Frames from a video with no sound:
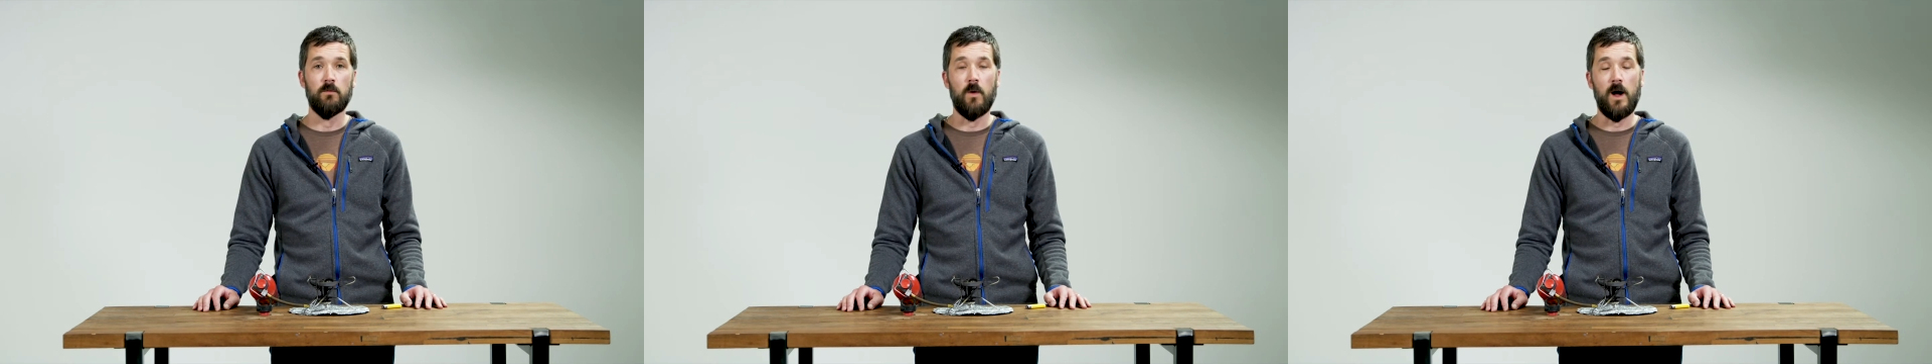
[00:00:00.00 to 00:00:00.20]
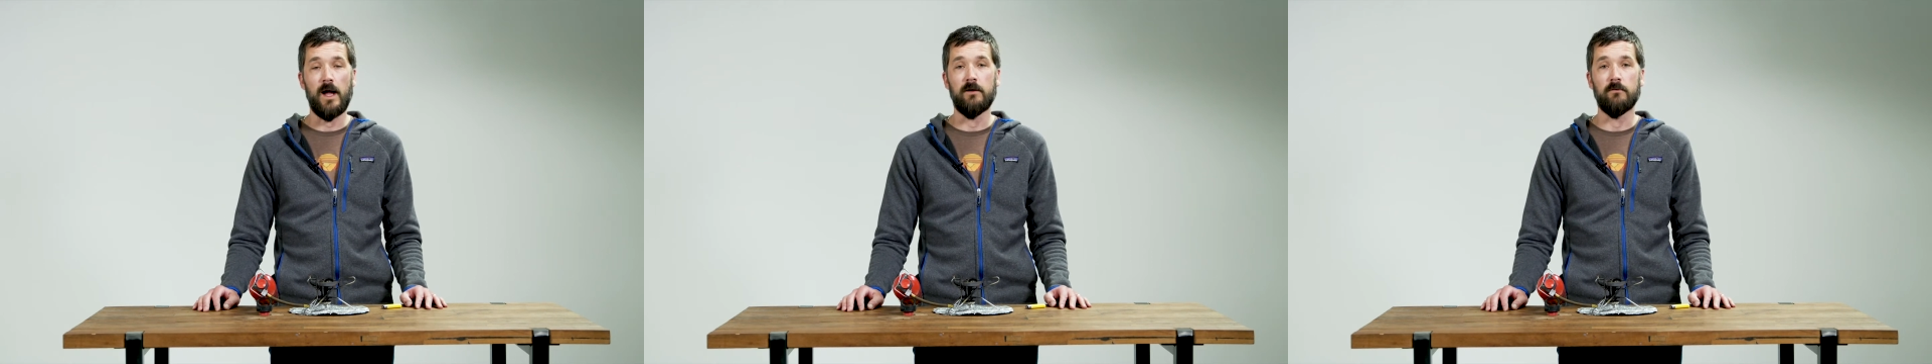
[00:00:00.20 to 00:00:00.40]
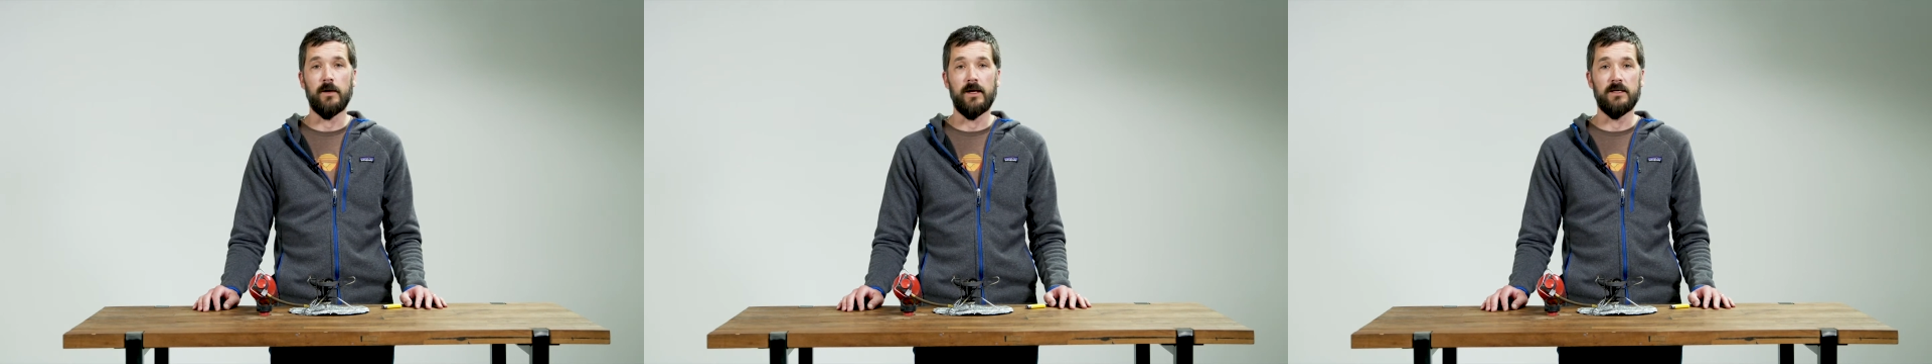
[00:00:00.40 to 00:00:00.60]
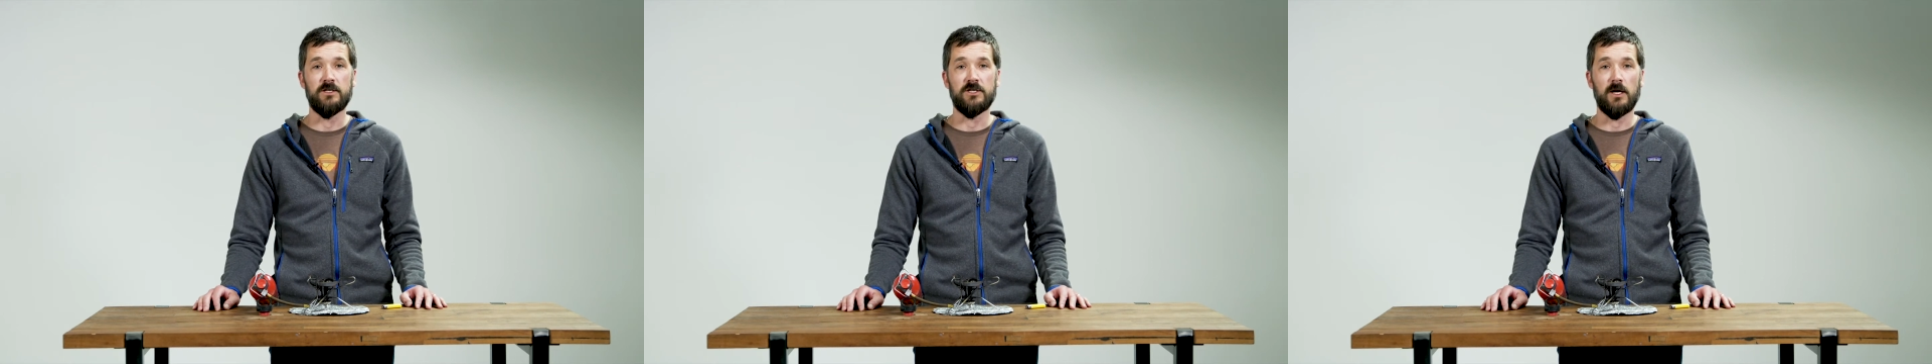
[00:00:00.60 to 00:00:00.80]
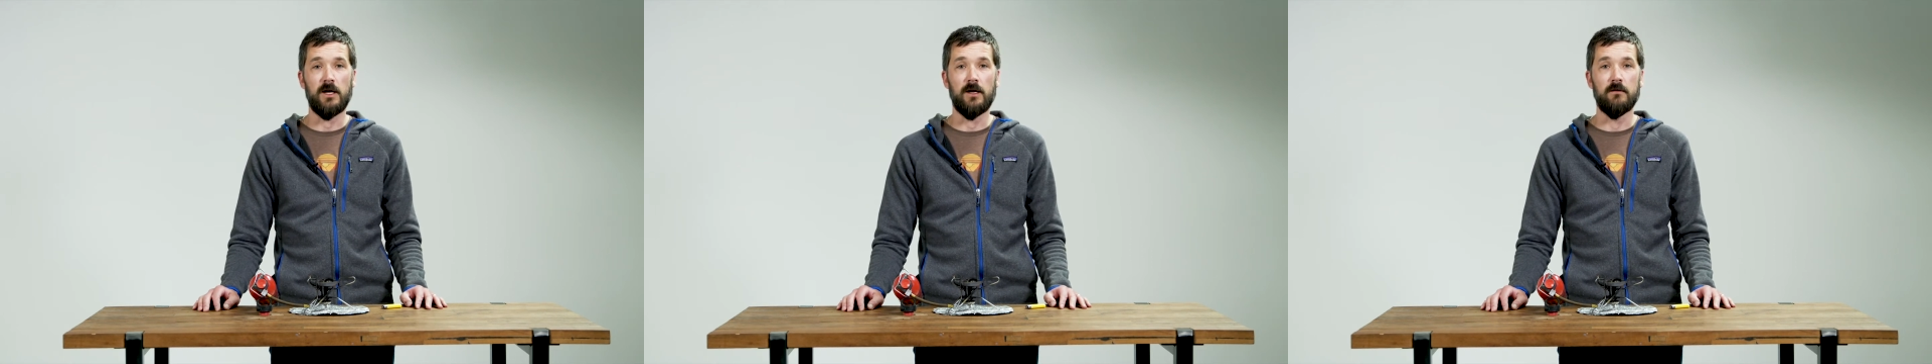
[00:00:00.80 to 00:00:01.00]
wide
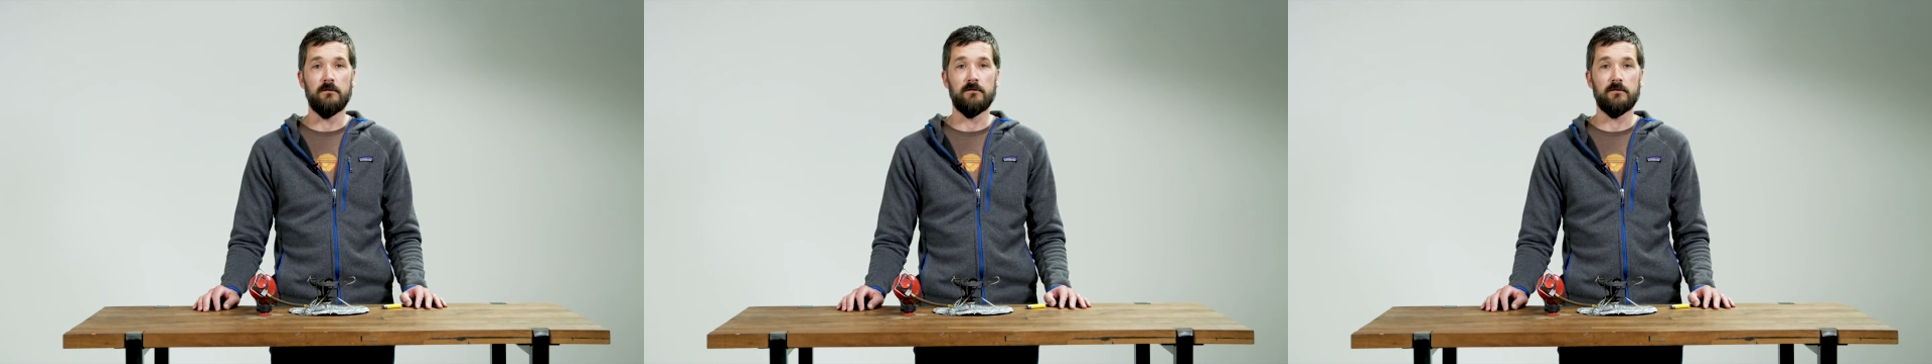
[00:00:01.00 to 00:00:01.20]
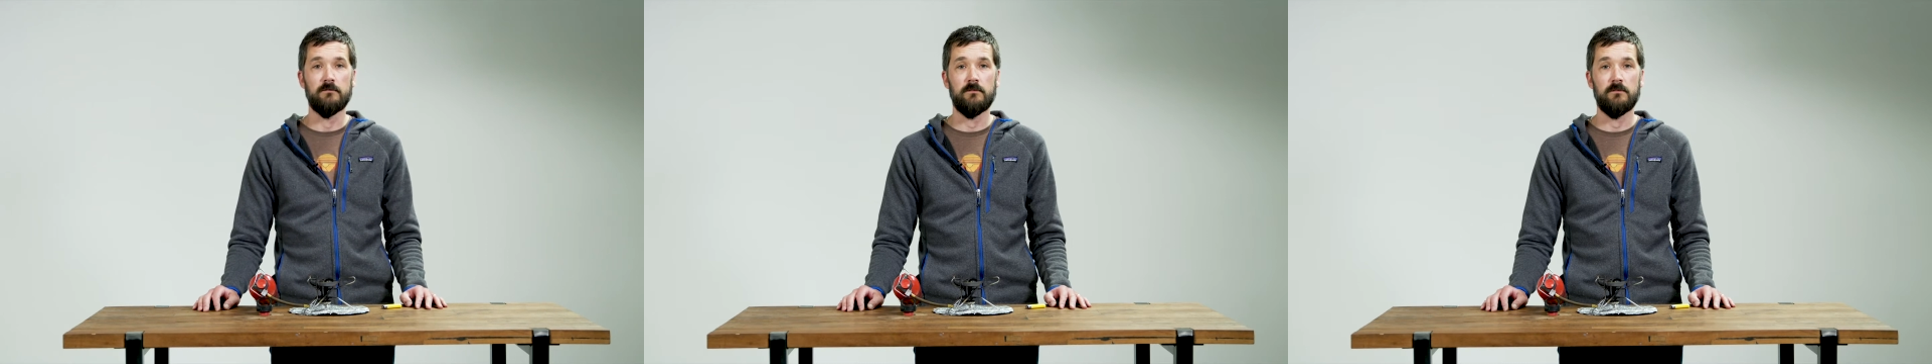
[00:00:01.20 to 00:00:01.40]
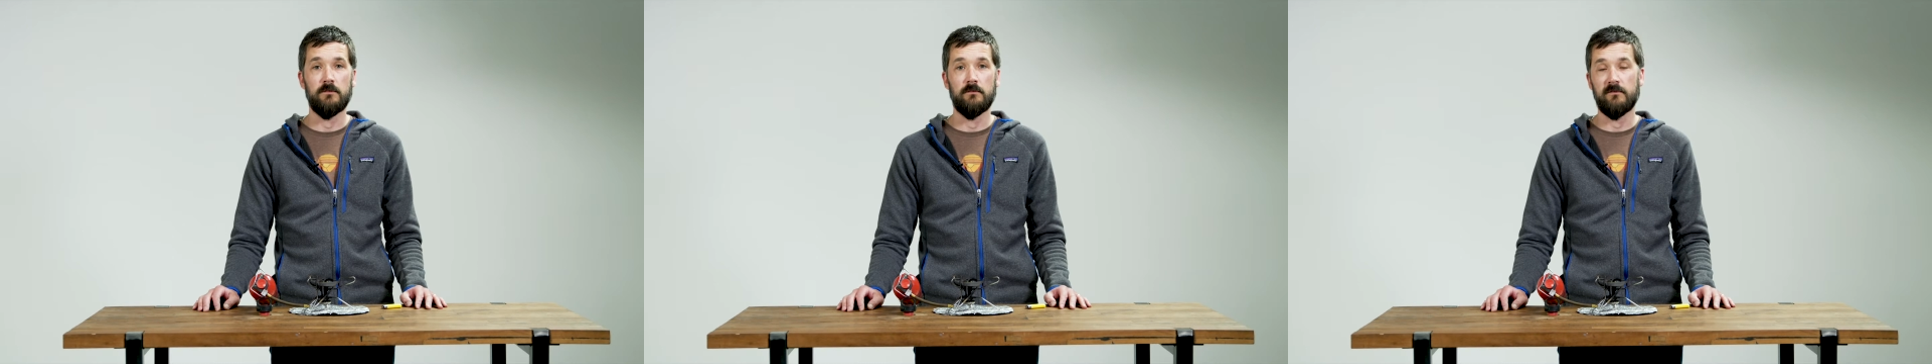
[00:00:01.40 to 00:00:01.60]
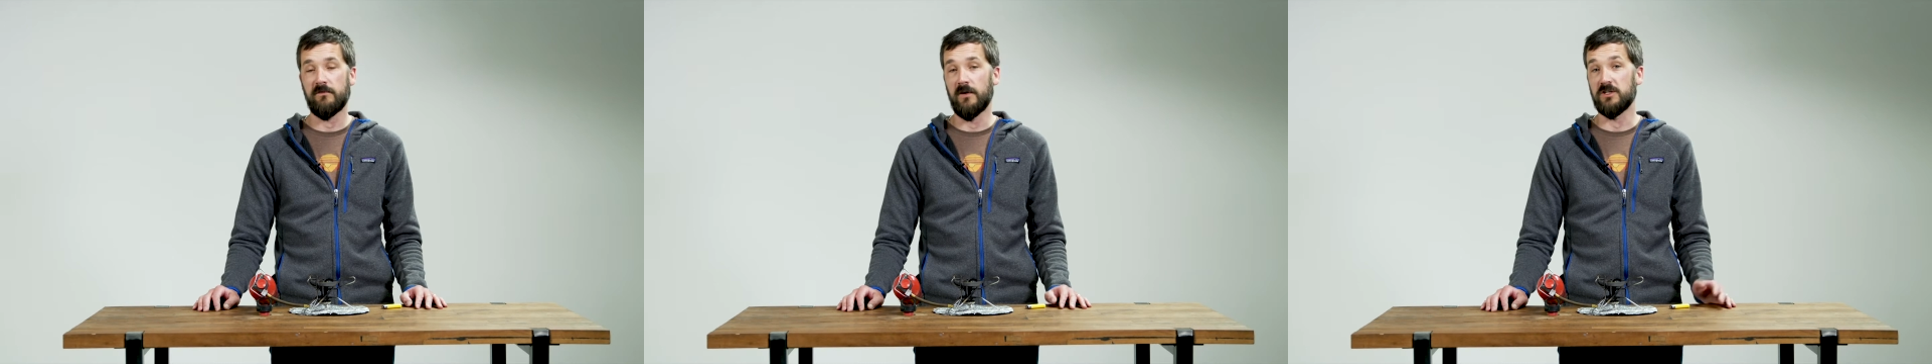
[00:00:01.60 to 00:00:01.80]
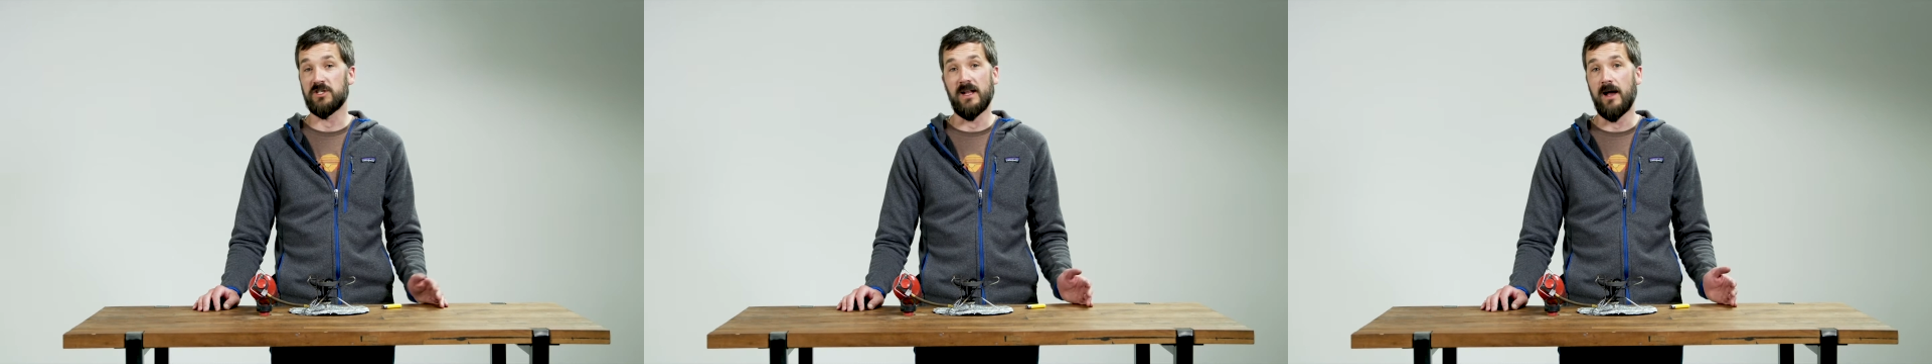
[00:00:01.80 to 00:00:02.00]
range of
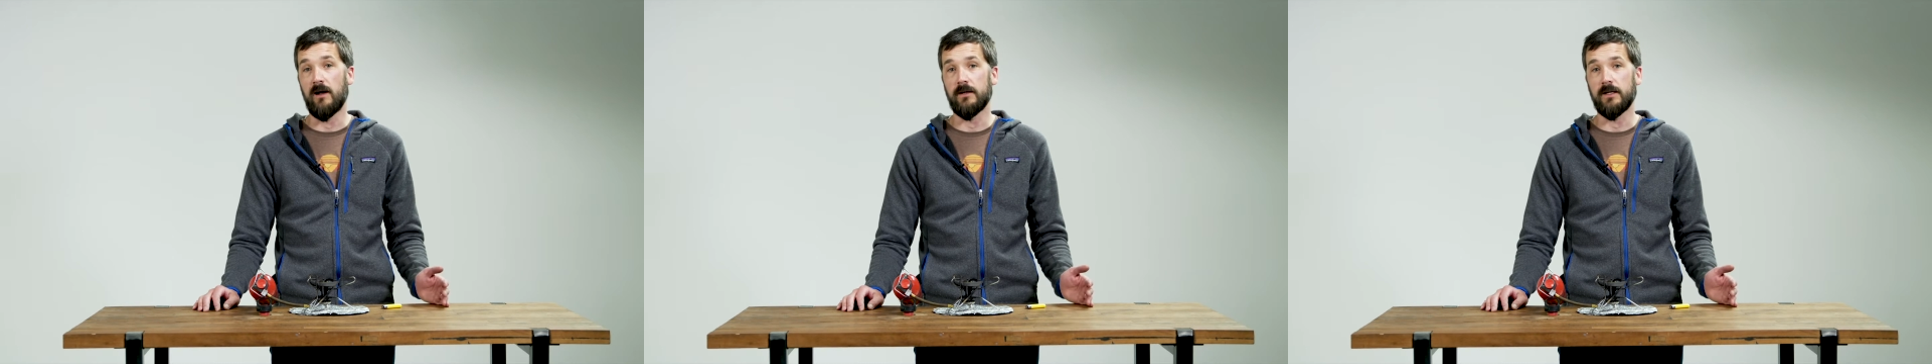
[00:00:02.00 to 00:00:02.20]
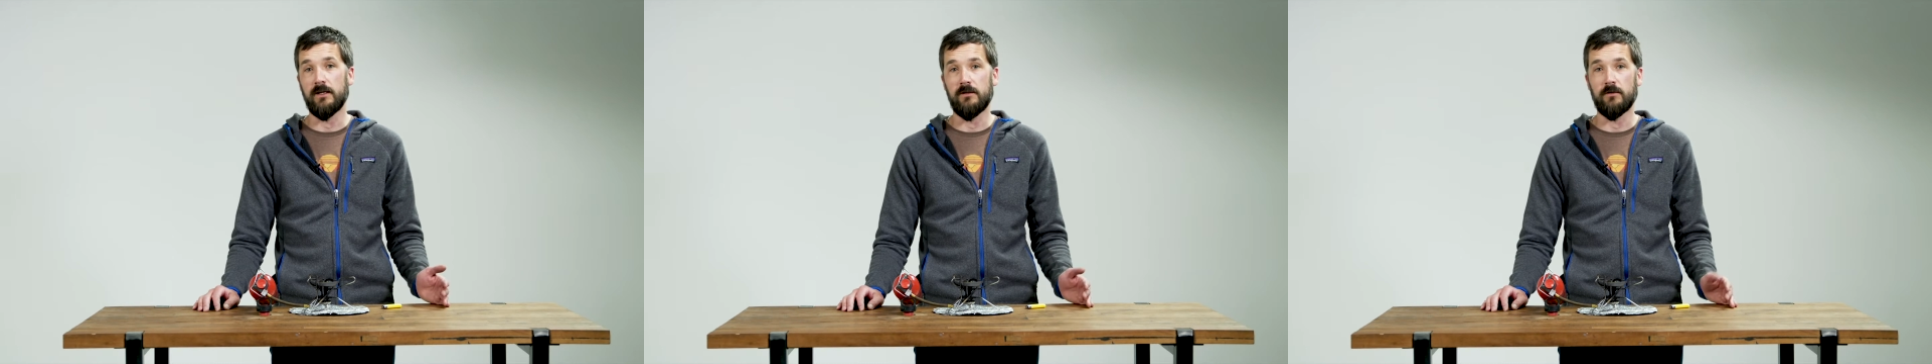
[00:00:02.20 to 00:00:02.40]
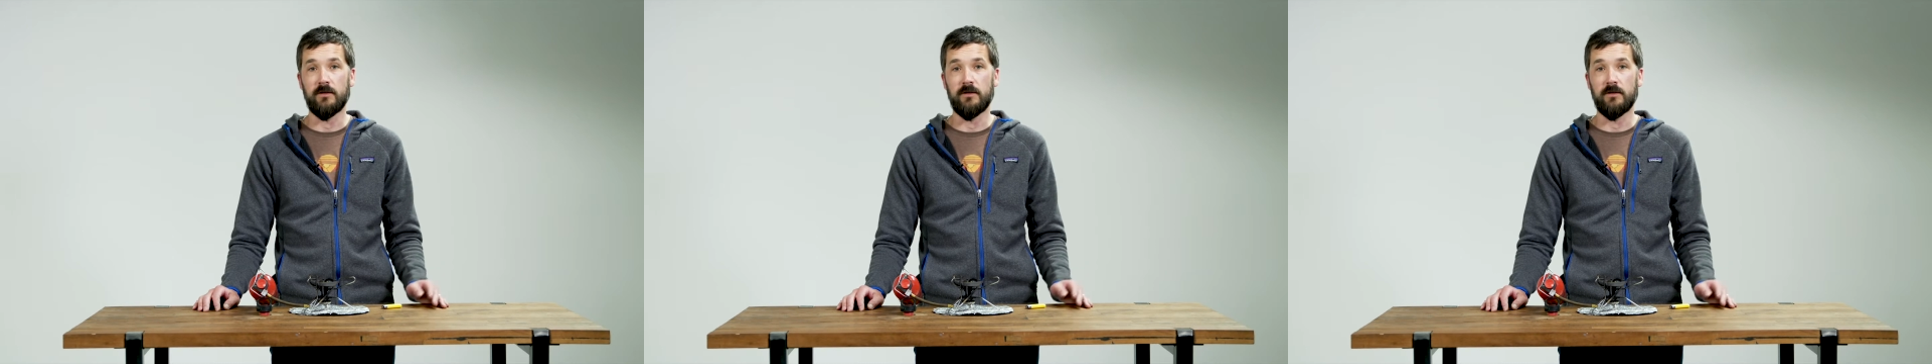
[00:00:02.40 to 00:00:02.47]
functionality.